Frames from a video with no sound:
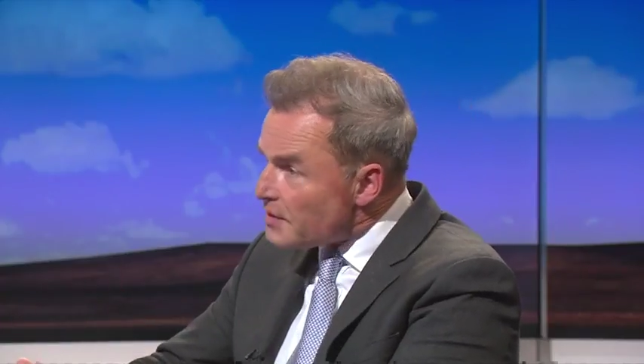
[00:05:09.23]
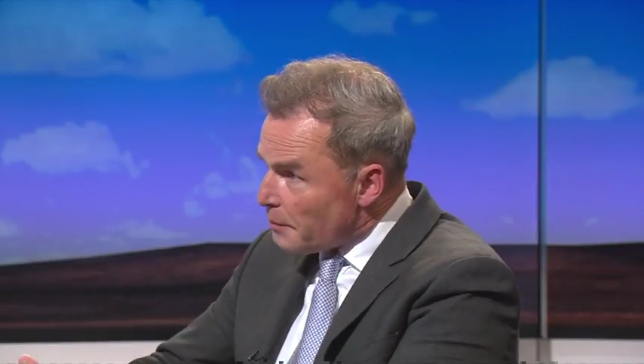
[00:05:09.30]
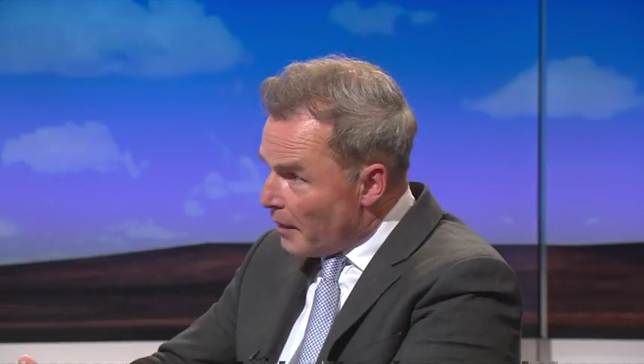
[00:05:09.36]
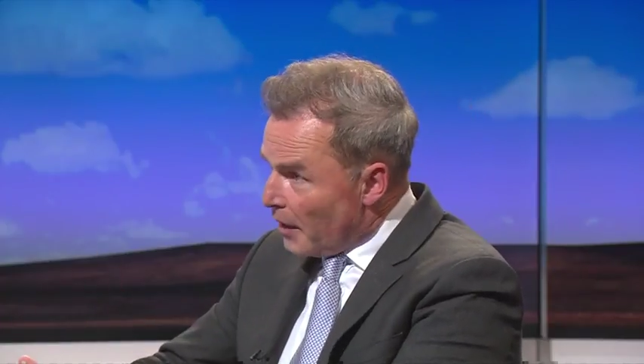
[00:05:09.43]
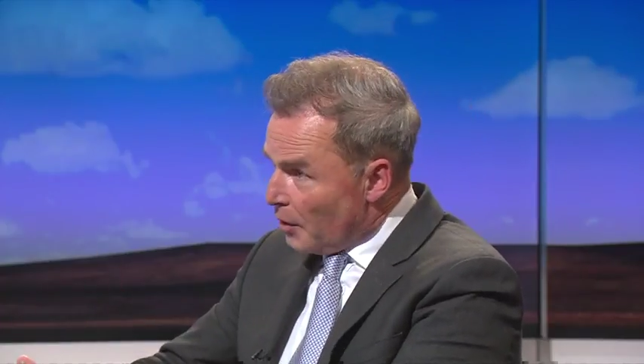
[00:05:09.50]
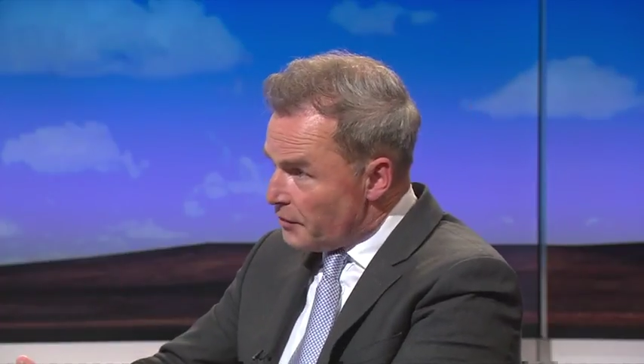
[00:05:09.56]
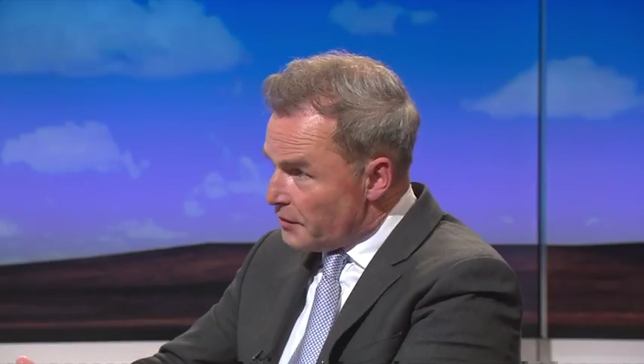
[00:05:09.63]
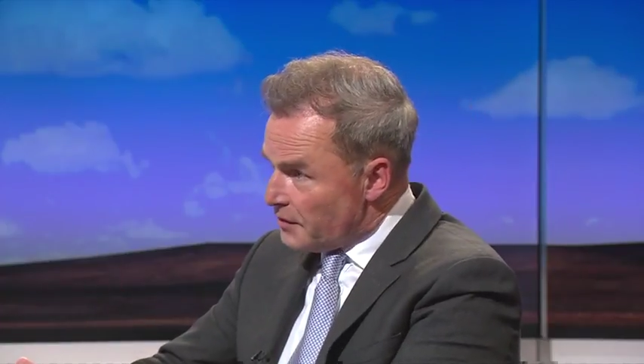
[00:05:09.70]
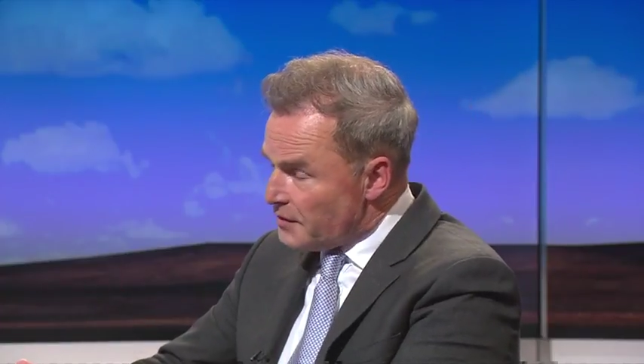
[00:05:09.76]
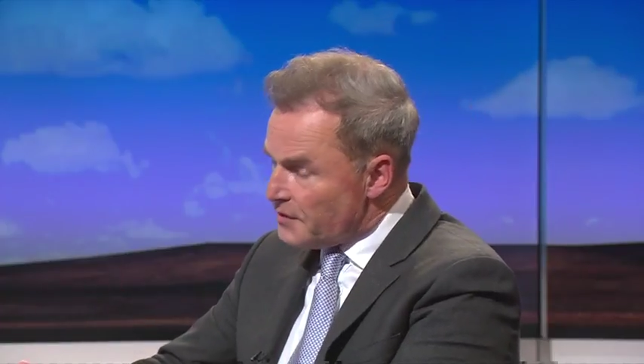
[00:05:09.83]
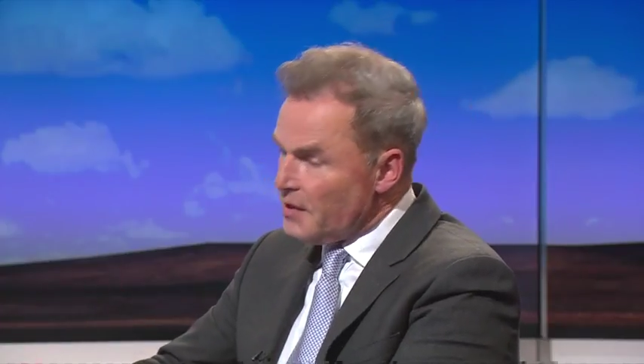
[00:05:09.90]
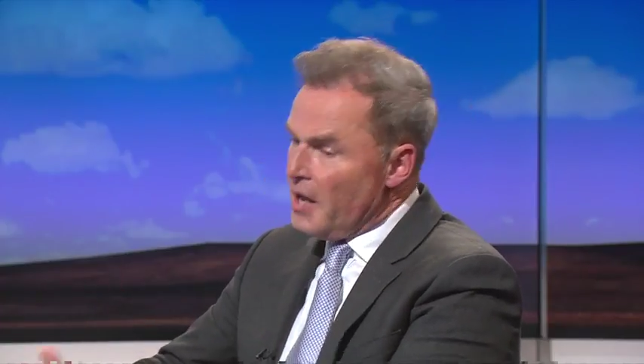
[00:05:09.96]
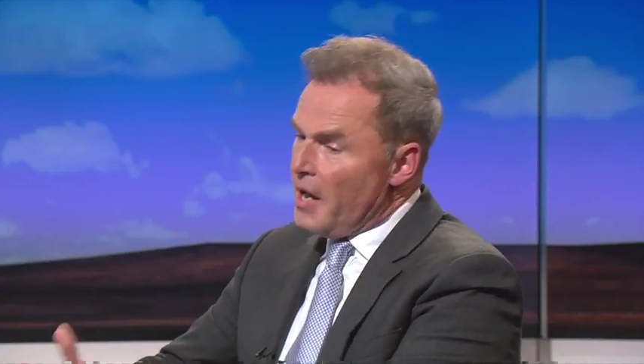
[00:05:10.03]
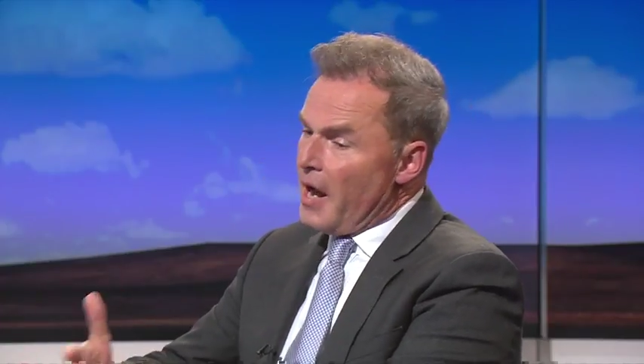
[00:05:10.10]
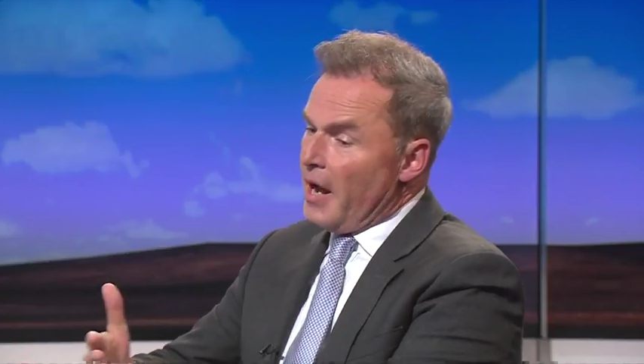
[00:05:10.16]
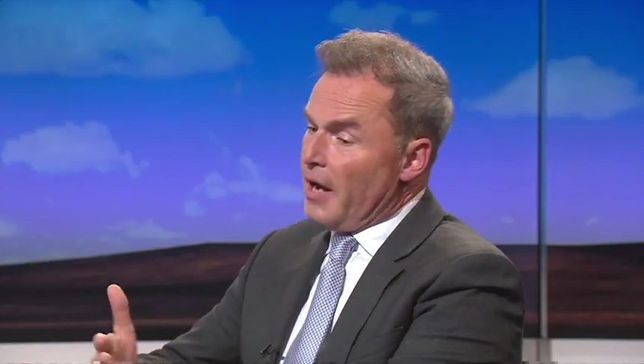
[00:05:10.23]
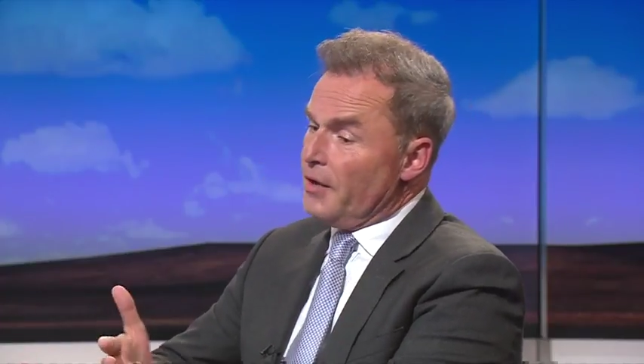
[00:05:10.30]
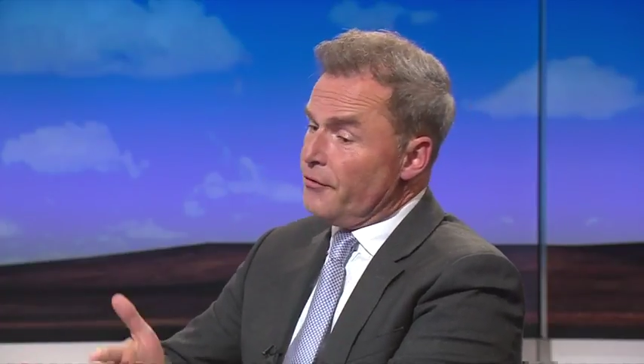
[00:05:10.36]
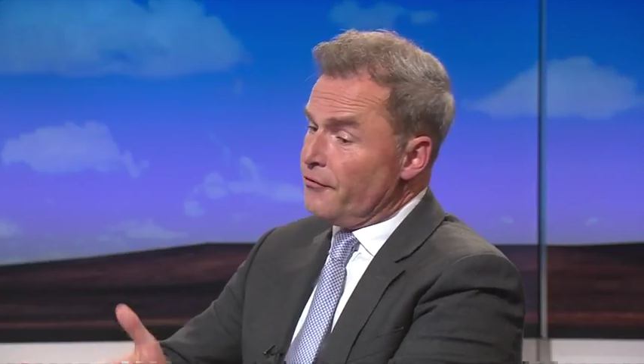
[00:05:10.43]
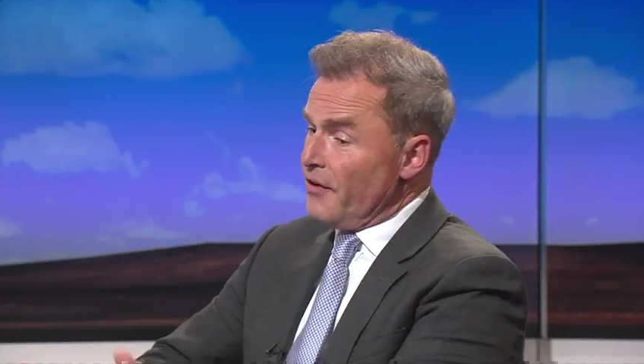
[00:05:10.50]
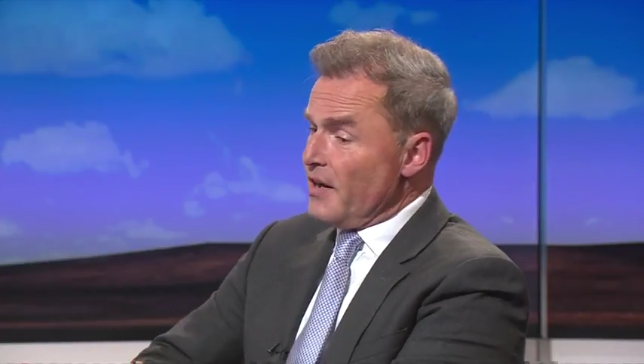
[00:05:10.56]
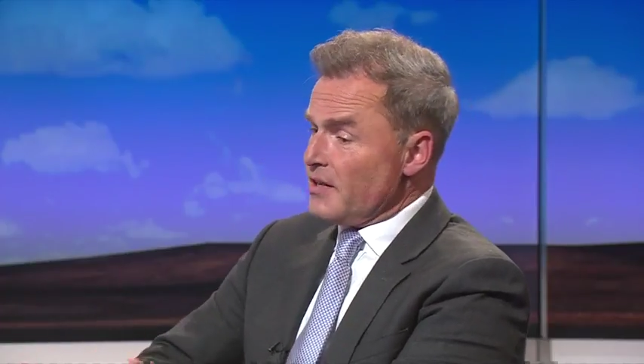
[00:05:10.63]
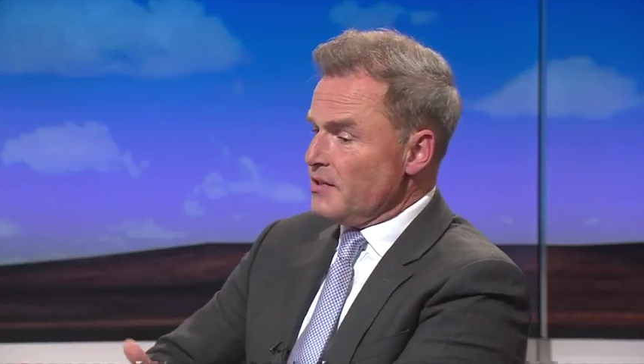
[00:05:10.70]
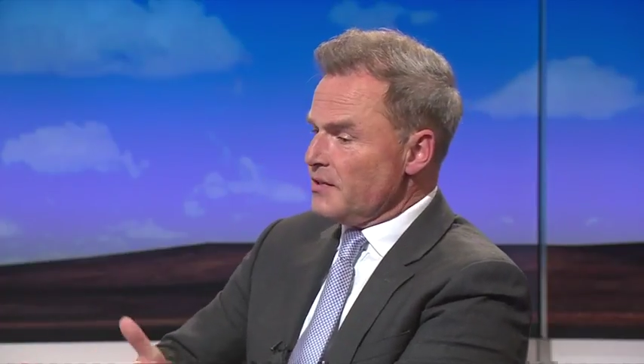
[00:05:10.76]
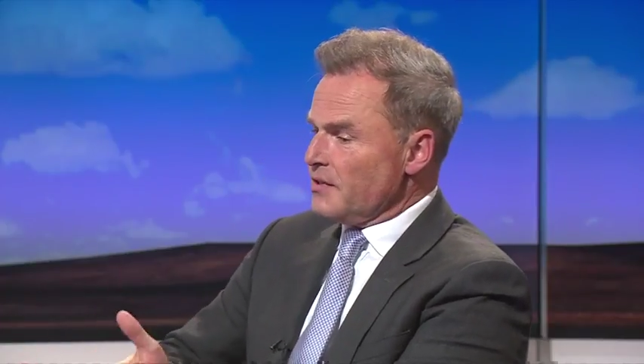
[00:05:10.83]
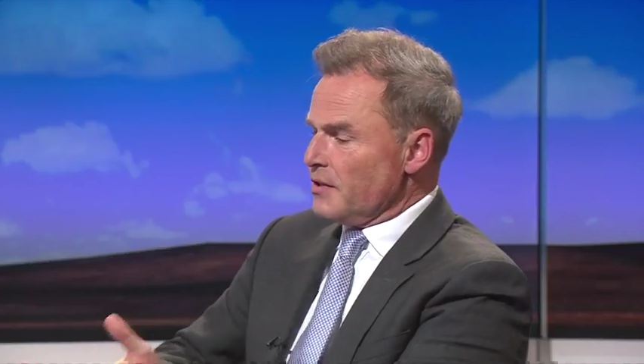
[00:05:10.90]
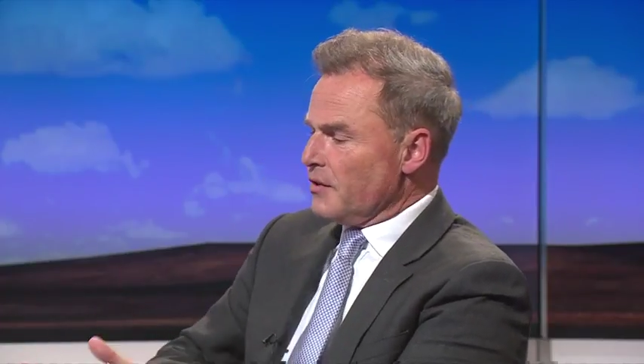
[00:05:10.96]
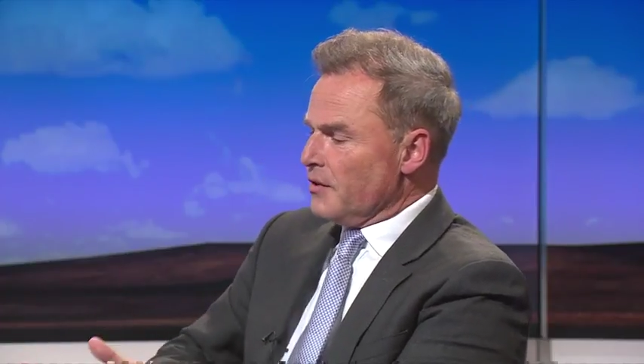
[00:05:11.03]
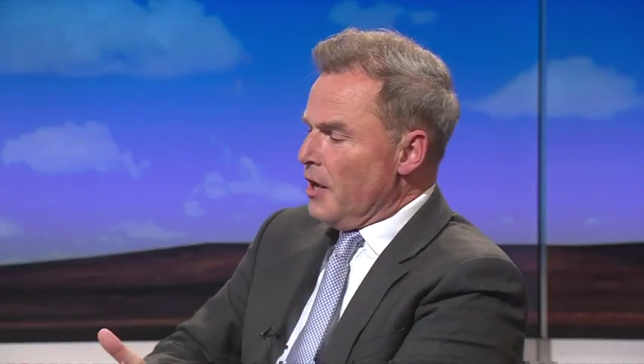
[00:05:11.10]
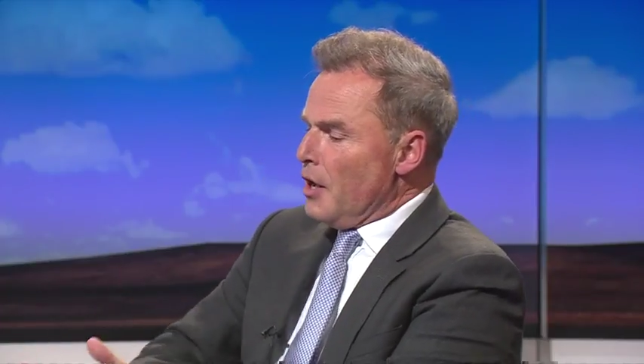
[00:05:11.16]
about this. And the fact is
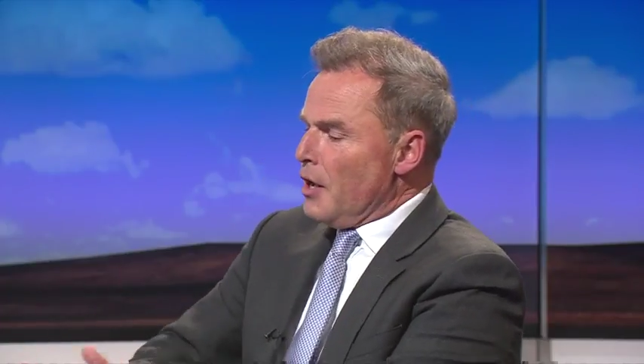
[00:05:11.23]
that